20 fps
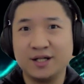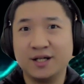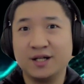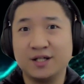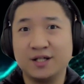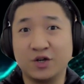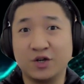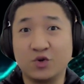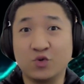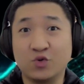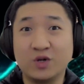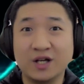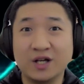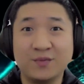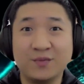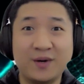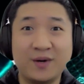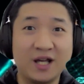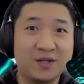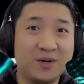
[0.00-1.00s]
the Google
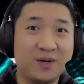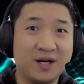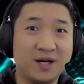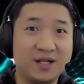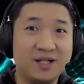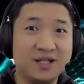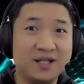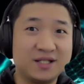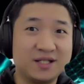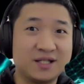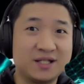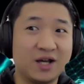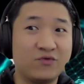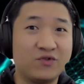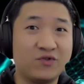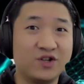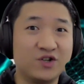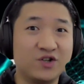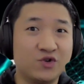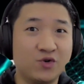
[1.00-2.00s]
best buddies that
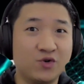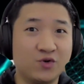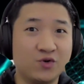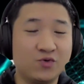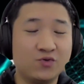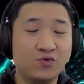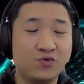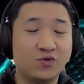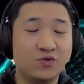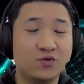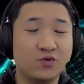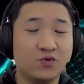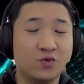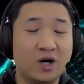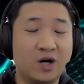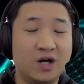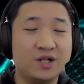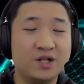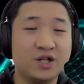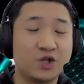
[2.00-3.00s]
we know.
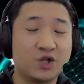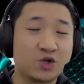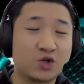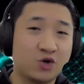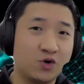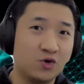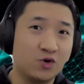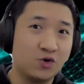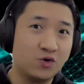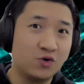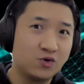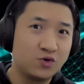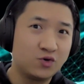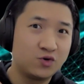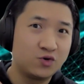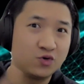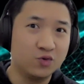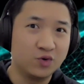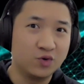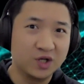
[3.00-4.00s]
One is called
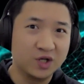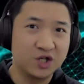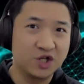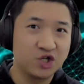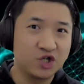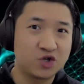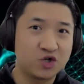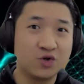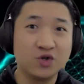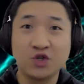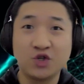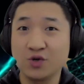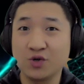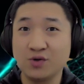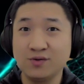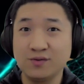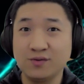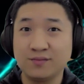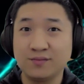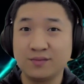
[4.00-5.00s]
Google Search
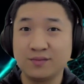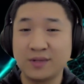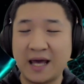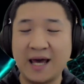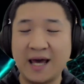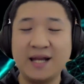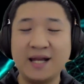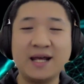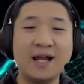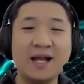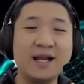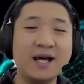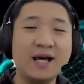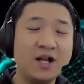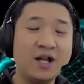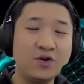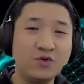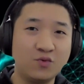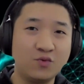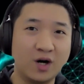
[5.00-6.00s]
Console and
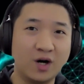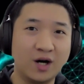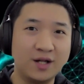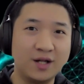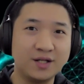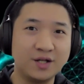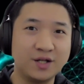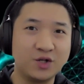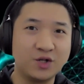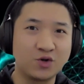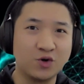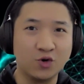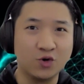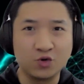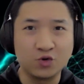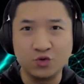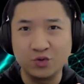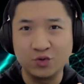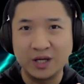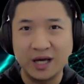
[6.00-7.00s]
another one is called
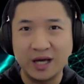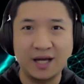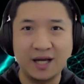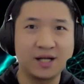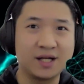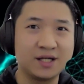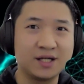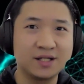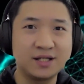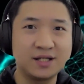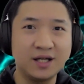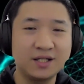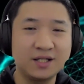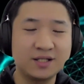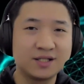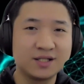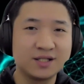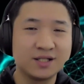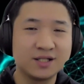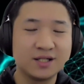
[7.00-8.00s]
Google
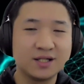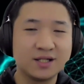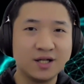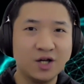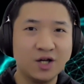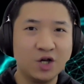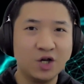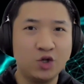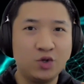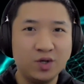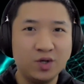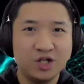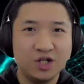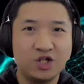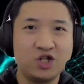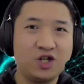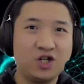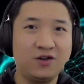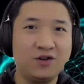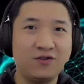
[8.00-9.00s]
Analytics to
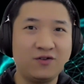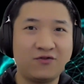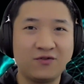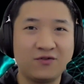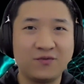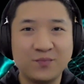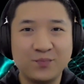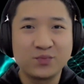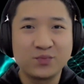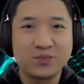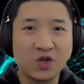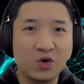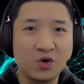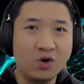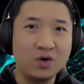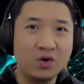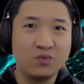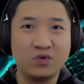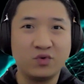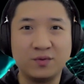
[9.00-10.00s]
achieve
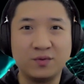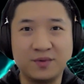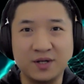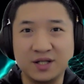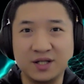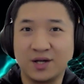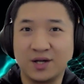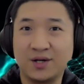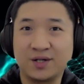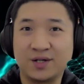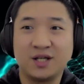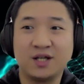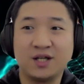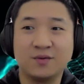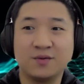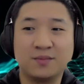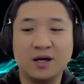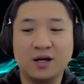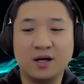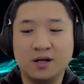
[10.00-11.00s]
what we've been talking
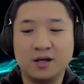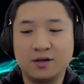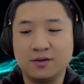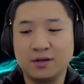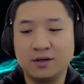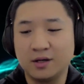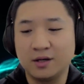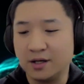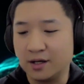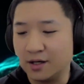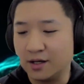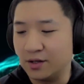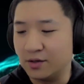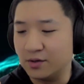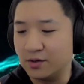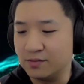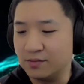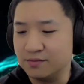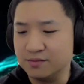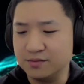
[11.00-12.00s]
about
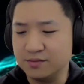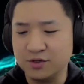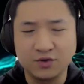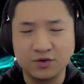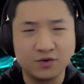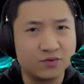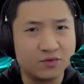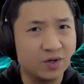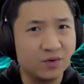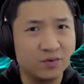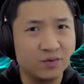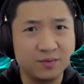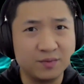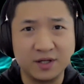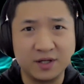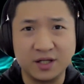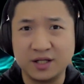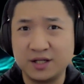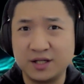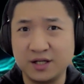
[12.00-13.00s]
and what we've
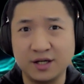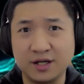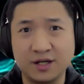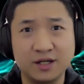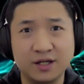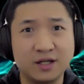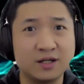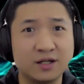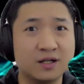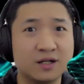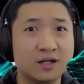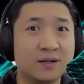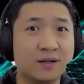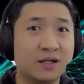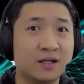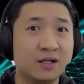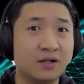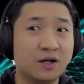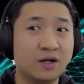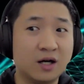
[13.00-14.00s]
been hearing a
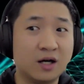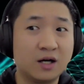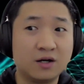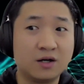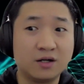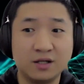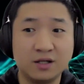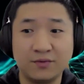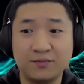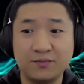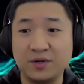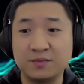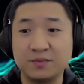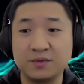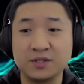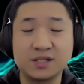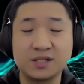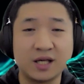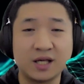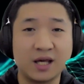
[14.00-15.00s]
lot of
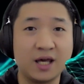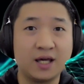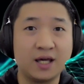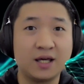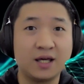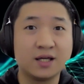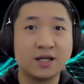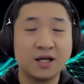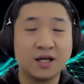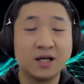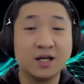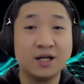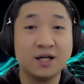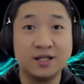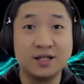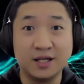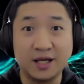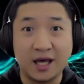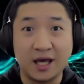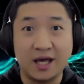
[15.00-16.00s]
people saying,
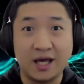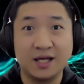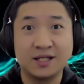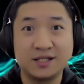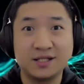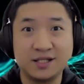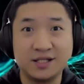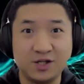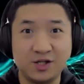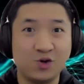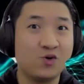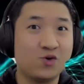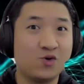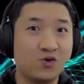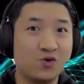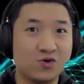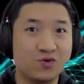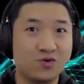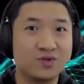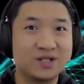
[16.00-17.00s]
the
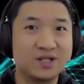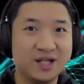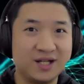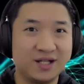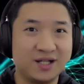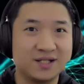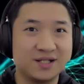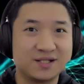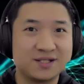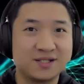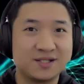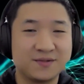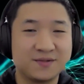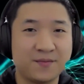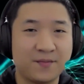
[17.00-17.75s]
SEO things.